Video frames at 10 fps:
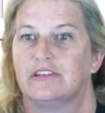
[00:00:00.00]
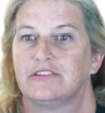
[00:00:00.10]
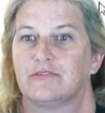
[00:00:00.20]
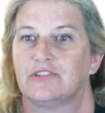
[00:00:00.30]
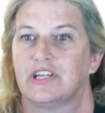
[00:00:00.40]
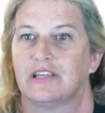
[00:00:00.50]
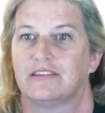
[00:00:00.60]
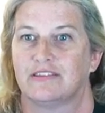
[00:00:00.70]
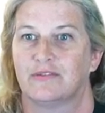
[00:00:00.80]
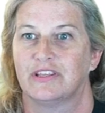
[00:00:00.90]
So
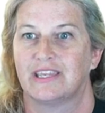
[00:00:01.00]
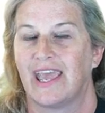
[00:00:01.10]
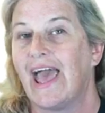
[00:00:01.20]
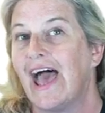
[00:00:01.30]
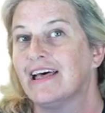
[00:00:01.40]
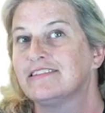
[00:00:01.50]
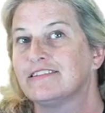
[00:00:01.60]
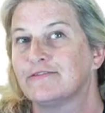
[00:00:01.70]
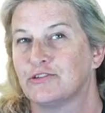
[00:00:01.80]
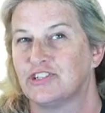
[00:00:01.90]
so click
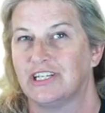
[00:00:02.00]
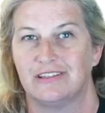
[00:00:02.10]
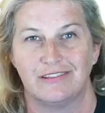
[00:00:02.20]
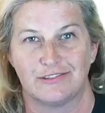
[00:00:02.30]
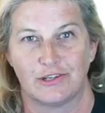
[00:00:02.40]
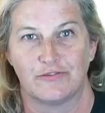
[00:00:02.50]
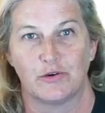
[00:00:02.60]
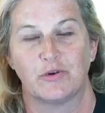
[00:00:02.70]
S for changing the server,